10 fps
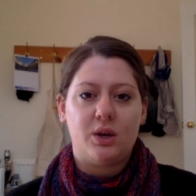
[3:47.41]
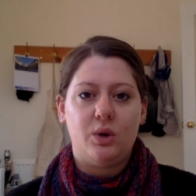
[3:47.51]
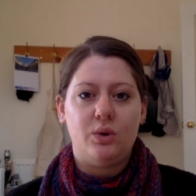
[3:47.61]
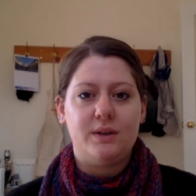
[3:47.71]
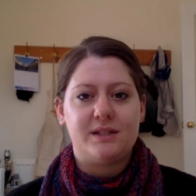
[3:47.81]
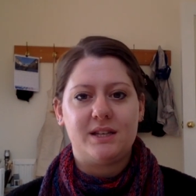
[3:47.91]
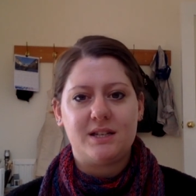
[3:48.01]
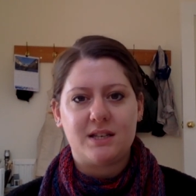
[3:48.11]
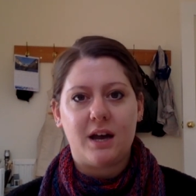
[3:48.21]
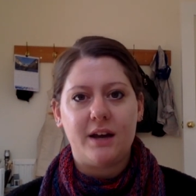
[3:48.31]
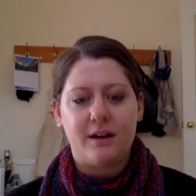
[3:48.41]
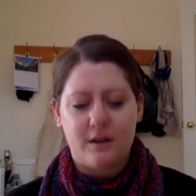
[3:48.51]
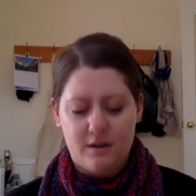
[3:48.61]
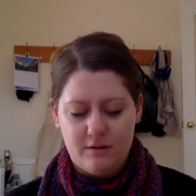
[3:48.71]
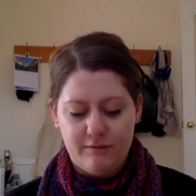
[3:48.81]
who is the
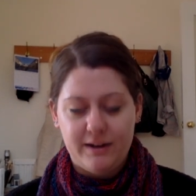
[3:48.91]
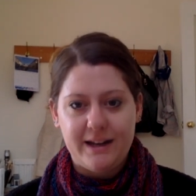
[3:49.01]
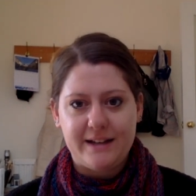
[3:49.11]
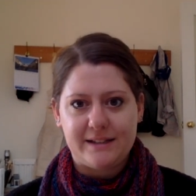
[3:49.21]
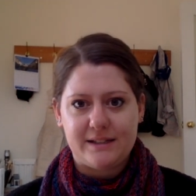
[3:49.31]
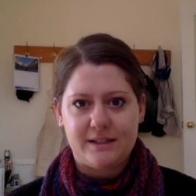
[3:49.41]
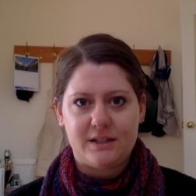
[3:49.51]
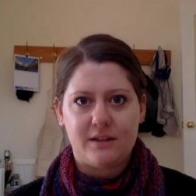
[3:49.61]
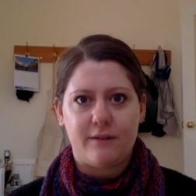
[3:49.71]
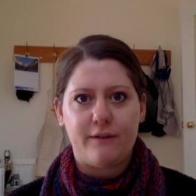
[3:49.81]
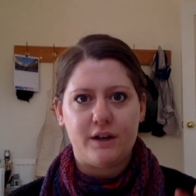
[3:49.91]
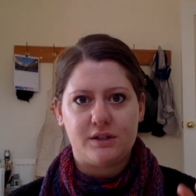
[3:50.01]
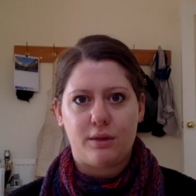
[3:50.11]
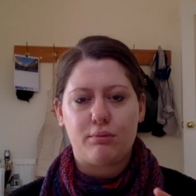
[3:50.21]
designer, released the first